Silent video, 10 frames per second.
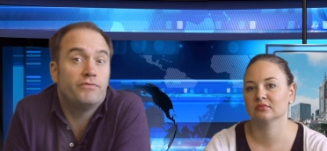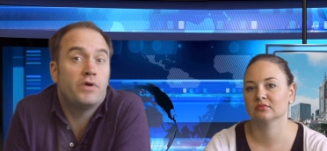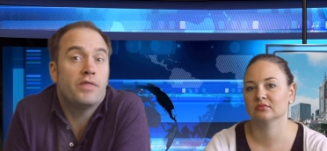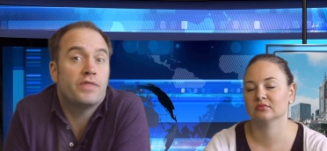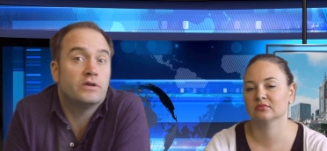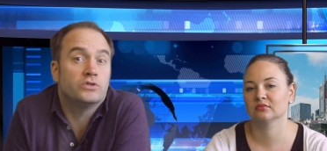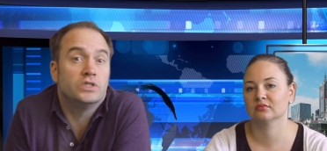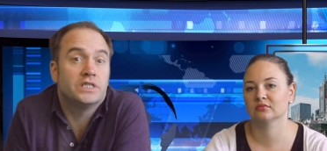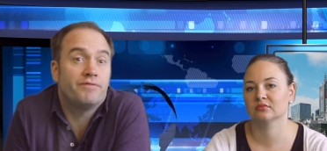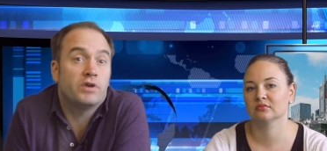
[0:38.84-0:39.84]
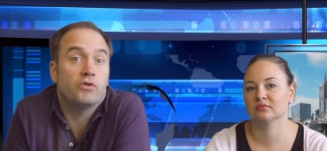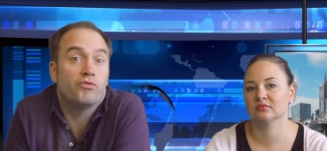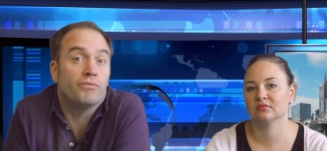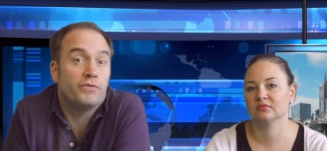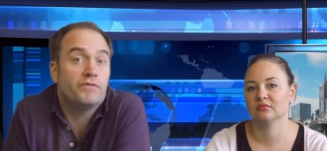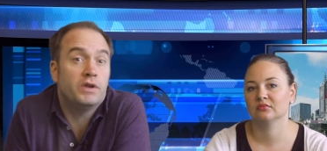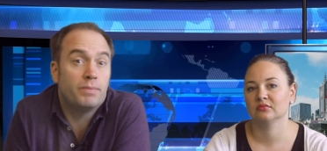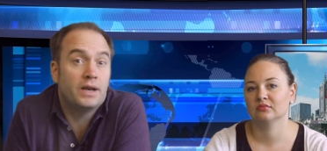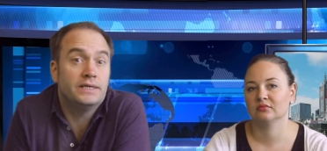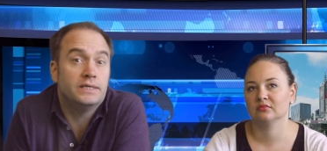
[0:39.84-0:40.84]
Speaker 1: of 5,750
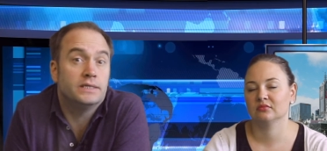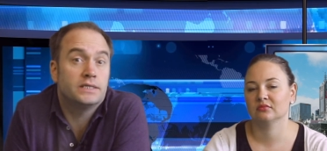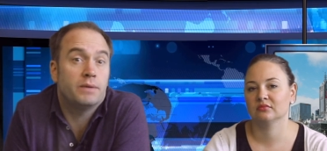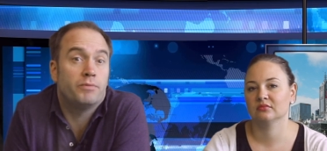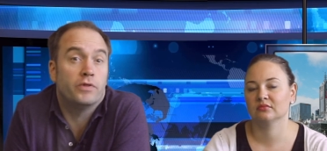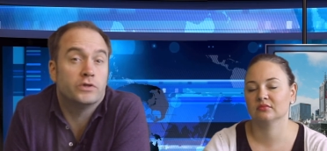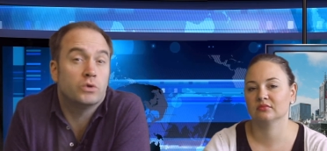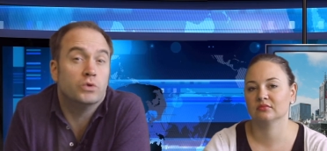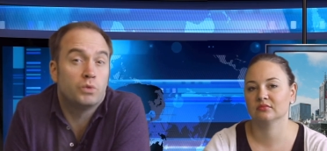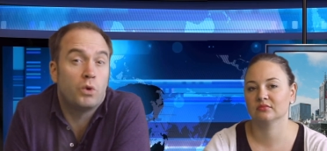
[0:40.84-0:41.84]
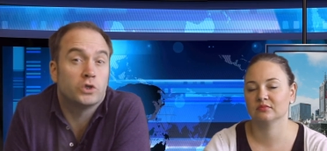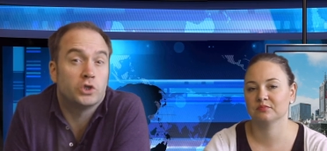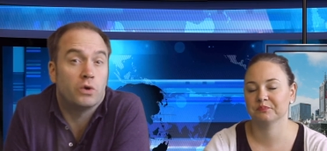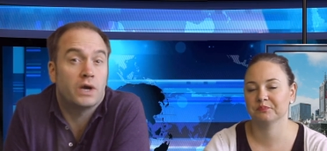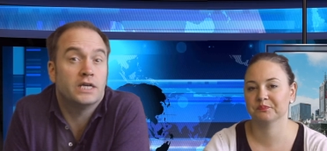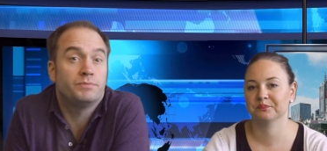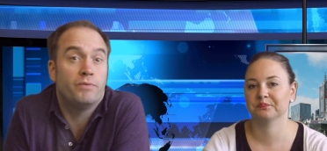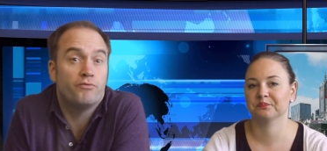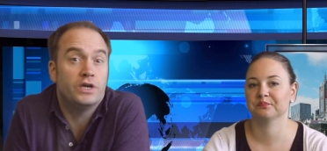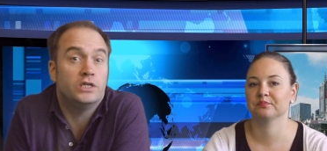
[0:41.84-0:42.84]
places set by the school's watchdog has
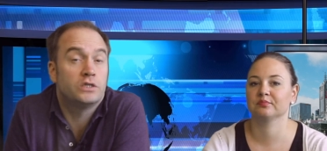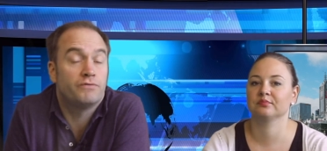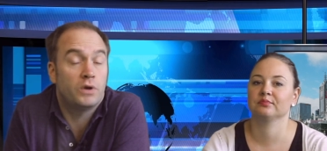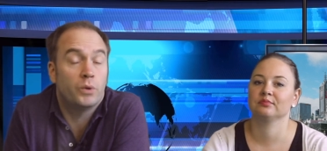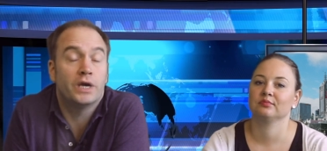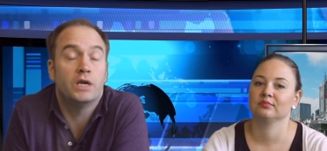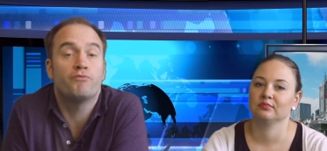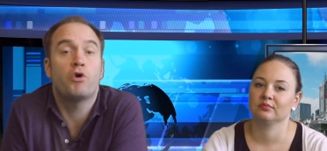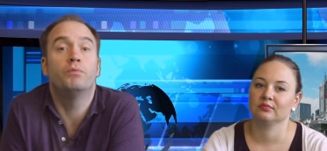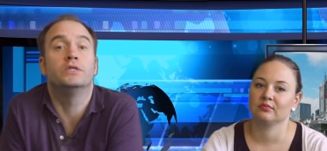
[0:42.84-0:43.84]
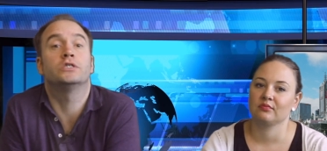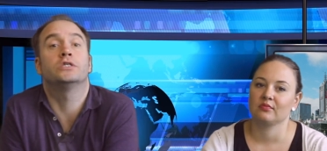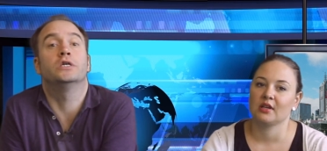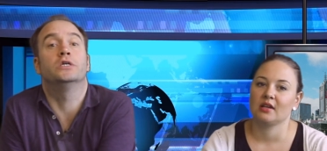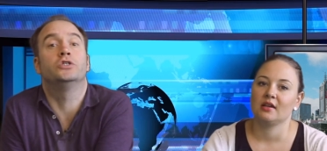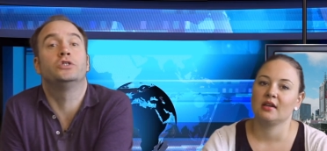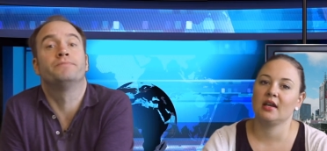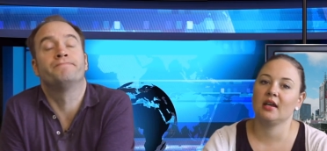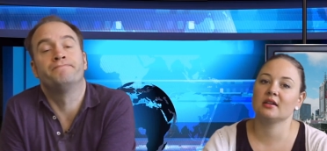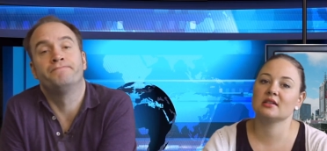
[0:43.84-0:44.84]
been reached following an enrolment surge.
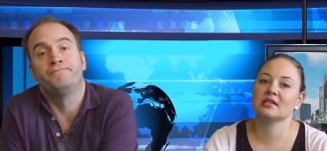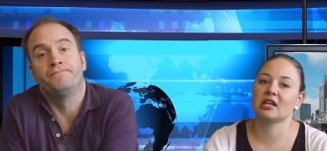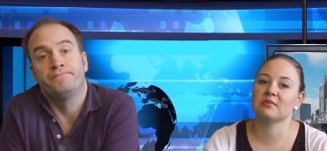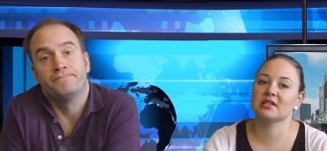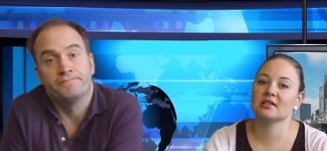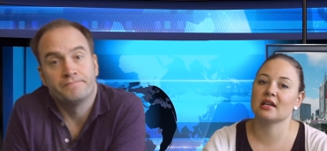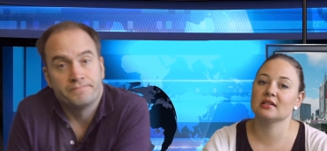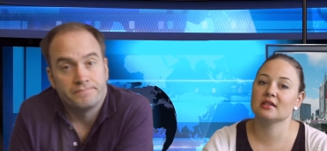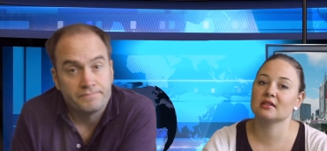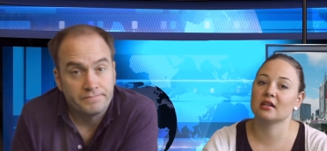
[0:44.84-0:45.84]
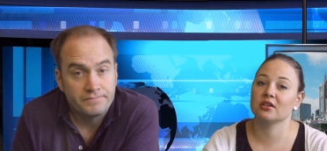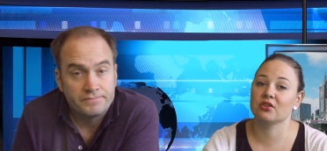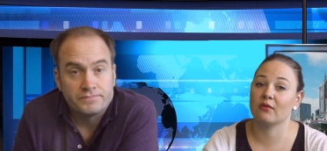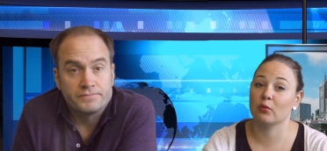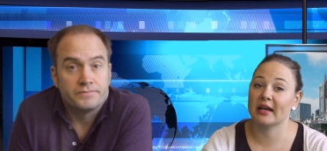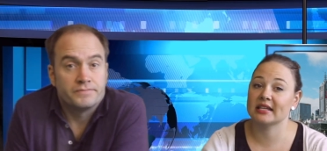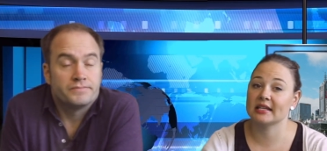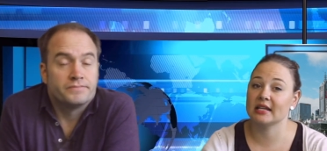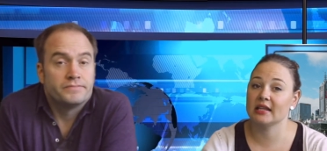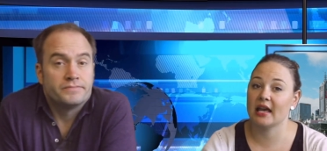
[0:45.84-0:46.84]
Speaker 2: In a statement sent to Study Travel
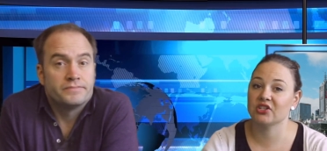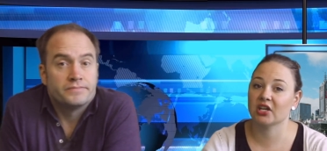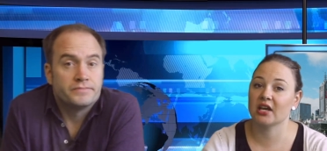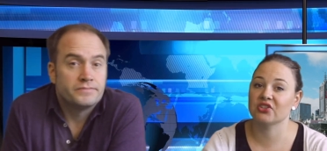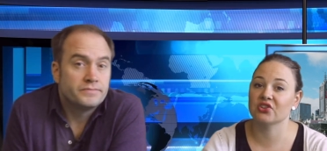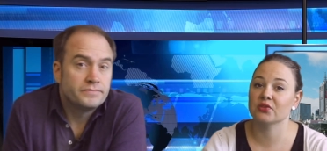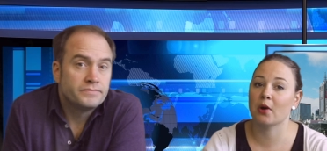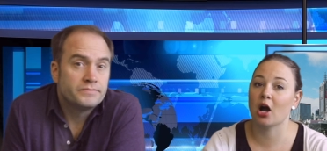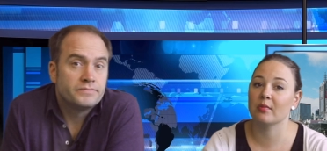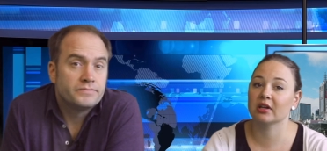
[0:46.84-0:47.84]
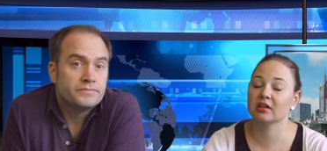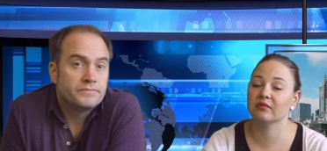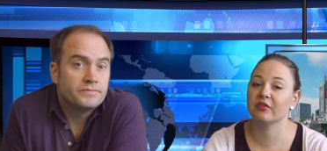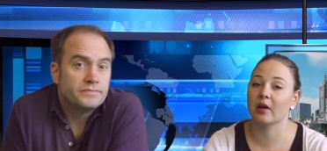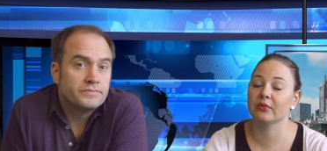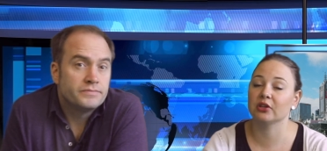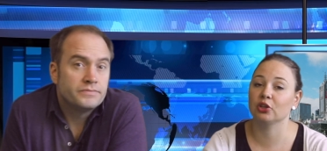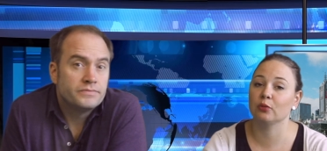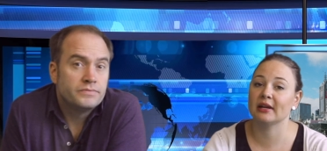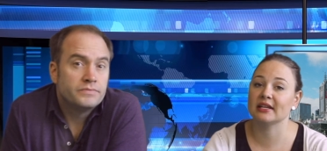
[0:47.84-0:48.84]
magazine, the Education Department confirmed that
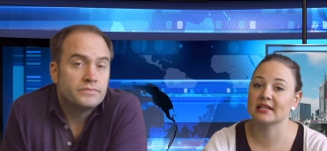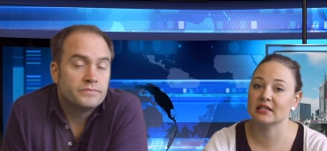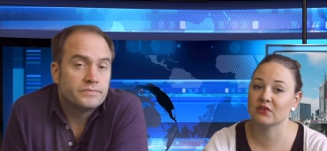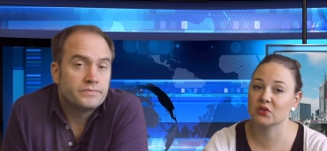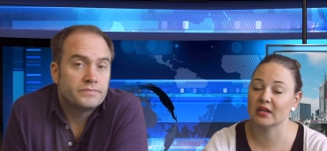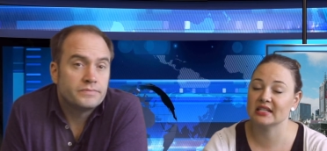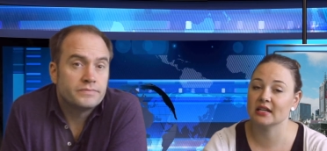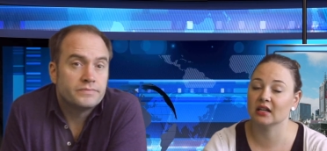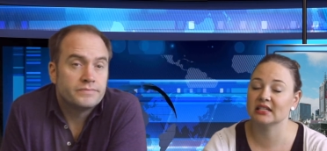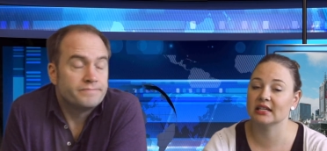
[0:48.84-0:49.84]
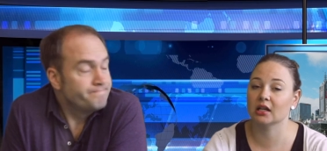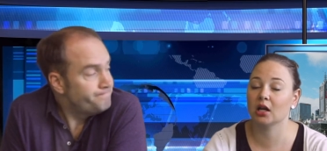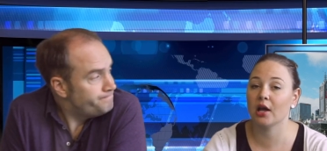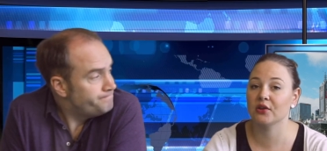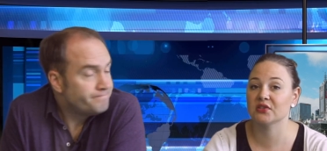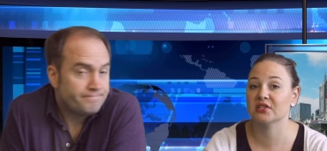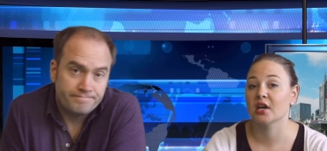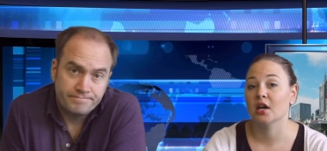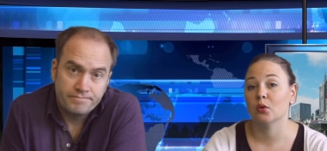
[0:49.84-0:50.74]
new places for 2019 are closed,